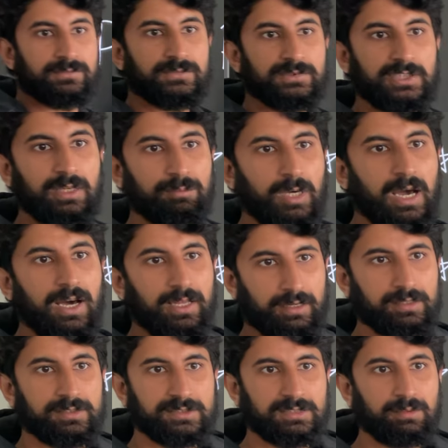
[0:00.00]
Some r,
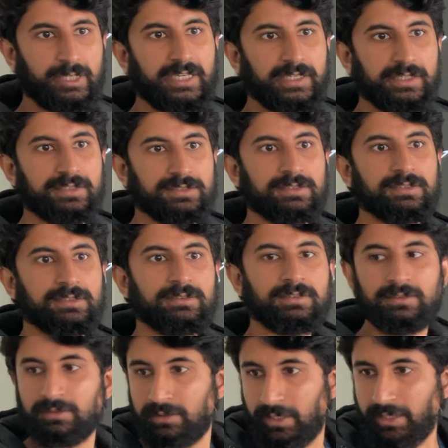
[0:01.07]
some radius.
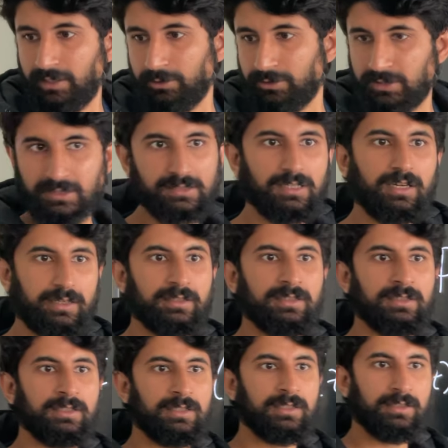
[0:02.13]
Right? You just learned.
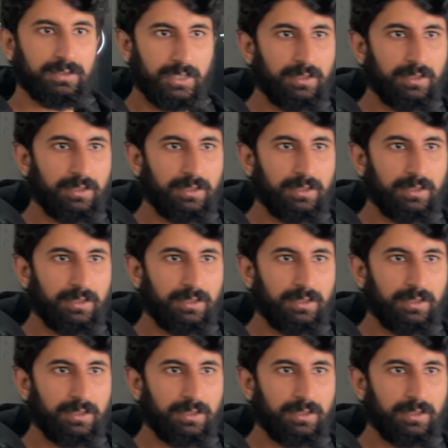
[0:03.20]
Right?